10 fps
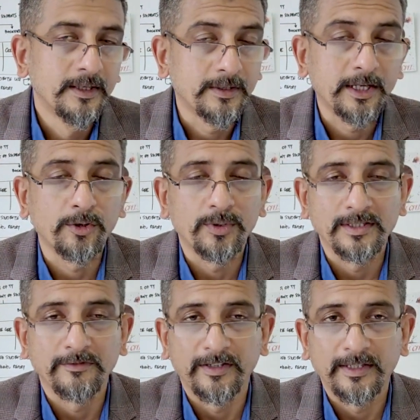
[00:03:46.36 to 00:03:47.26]
Thank you.
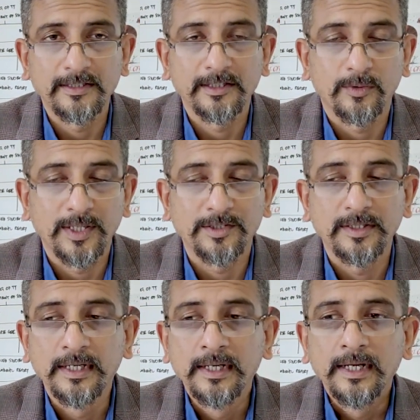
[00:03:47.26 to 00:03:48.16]
That's a fantastic
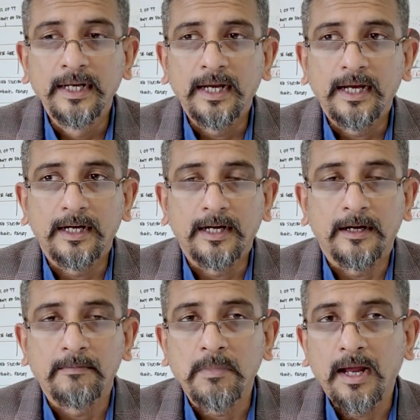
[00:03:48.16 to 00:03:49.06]
question.
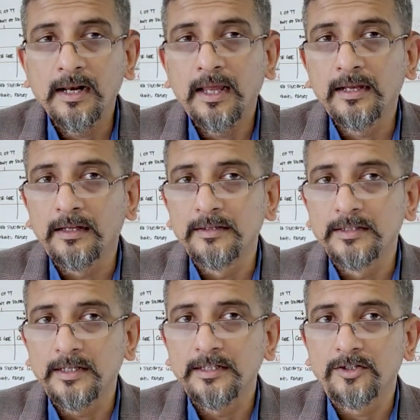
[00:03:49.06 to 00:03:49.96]
Unlike other
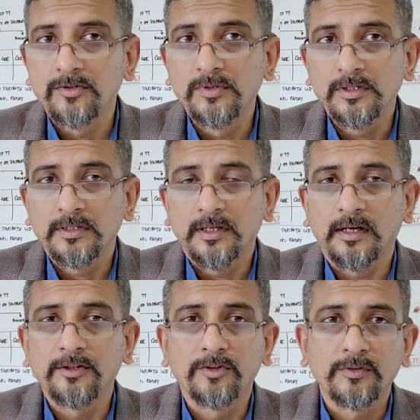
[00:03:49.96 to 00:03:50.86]
design schools,
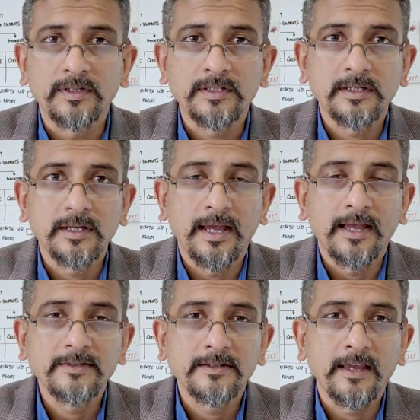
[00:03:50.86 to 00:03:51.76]
Anant University
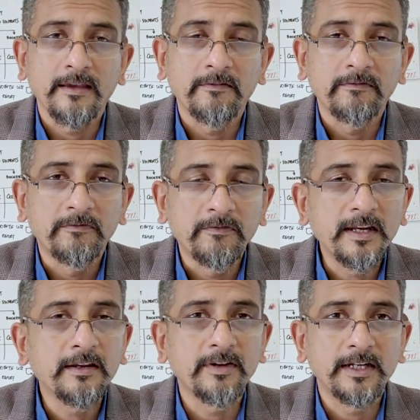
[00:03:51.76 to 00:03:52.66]
has a
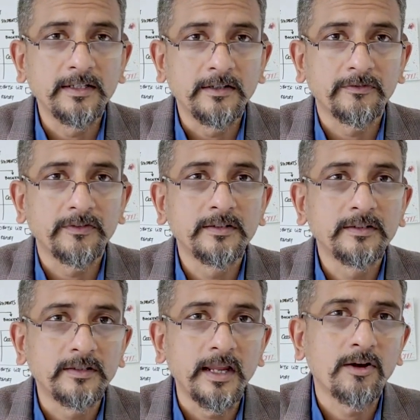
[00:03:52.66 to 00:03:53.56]
very, very different
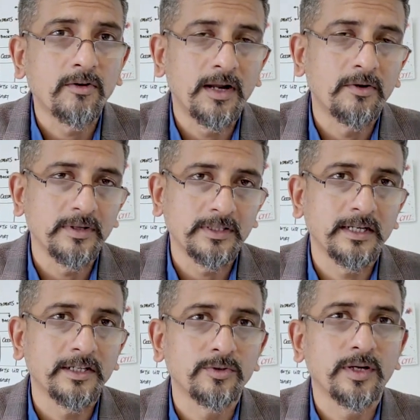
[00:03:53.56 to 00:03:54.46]
take on how
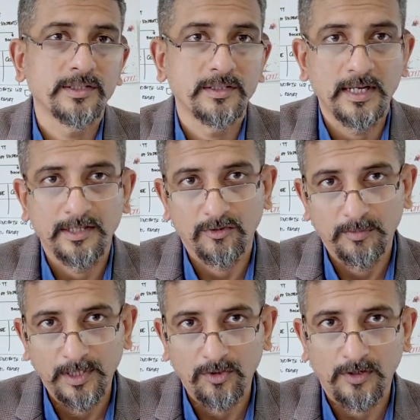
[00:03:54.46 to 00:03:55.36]
design education has to
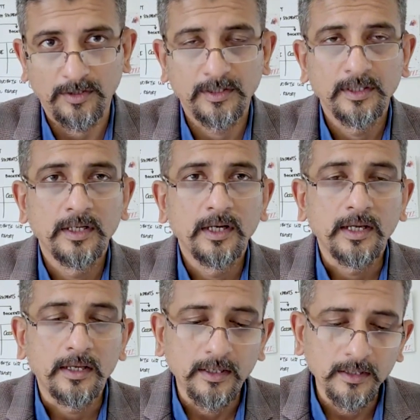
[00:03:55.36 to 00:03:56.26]
be taught.
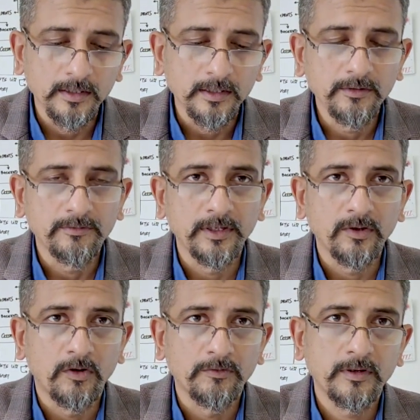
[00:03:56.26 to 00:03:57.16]
Here, we
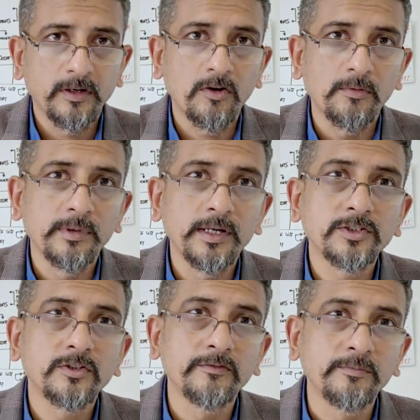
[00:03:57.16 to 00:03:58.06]
offer a
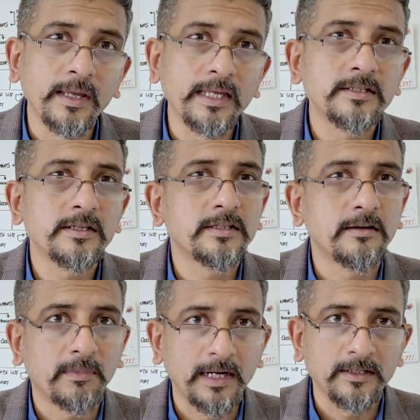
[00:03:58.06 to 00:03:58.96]
combination of majors
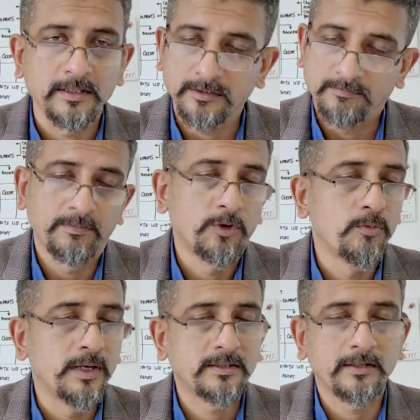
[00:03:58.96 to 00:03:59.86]
and minors. You
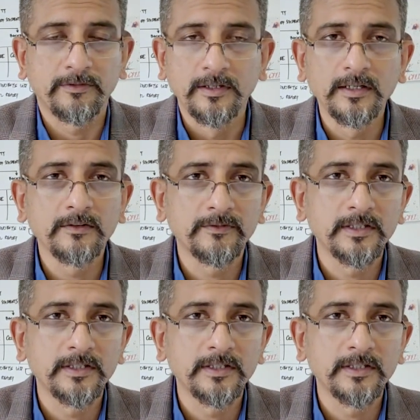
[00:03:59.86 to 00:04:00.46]
must have heard of